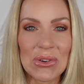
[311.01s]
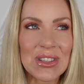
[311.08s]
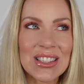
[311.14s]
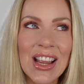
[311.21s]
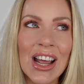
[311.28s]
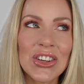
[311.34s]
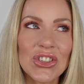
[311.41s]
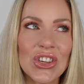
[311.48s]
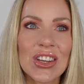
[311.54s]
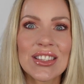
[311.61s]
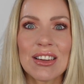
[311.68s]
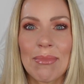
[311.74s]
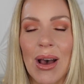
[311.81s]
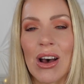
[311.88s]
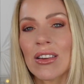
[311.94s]
It's not
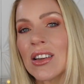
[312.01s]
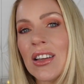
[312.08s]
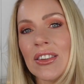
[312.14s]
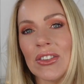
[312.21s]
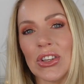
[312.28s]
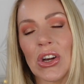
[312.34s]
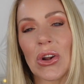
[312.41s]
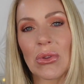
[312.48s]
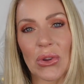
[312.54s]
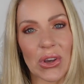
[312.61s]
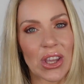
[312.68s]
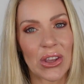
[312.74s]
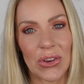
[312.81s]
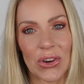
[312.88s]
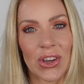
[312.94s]
just about
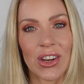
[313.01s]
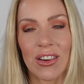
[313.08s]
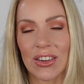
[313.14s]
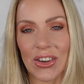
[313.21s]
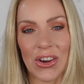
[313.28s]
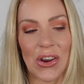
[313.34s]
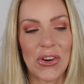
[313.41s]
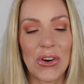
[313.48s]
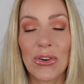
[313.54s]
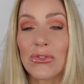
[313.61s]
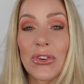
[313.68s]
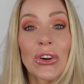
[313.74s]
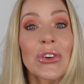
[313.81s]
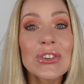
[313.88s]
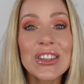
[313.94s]
looking good,
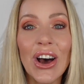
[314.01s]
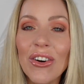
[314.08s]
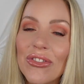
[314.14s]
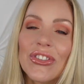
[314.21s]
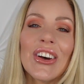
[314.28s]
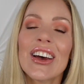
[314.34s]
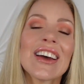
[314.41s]
for yourself.